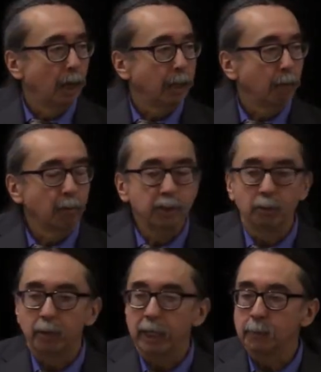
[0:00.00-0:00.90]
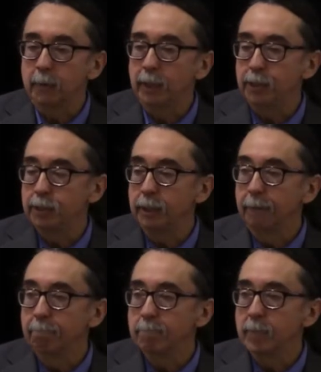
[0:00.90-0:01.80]
there was no transportation.
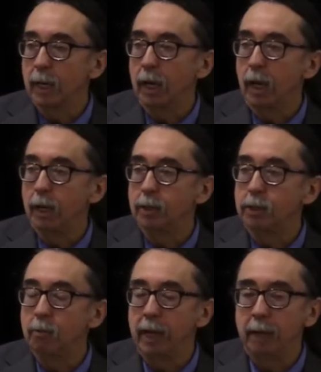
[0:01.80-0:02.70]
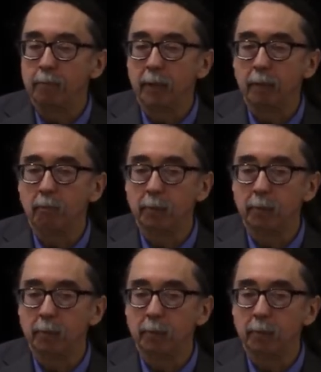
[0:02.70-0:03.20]
You had men,